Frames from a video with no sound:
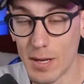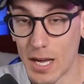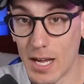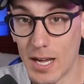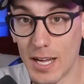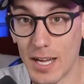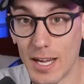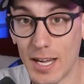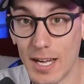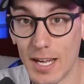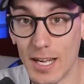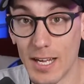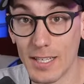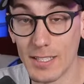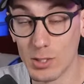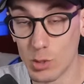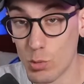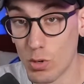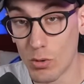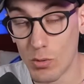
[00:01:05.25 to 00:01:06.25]
uh,
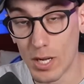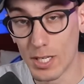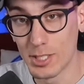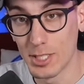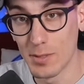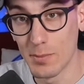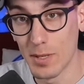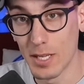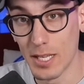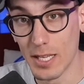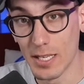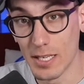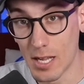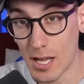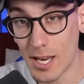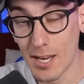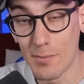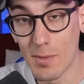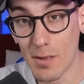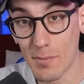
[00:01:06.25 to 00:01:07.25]
you are watching me
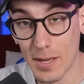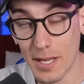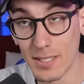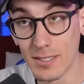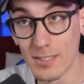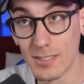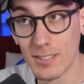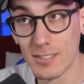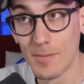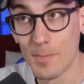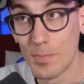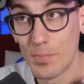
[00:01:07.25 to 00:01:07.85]
not at my best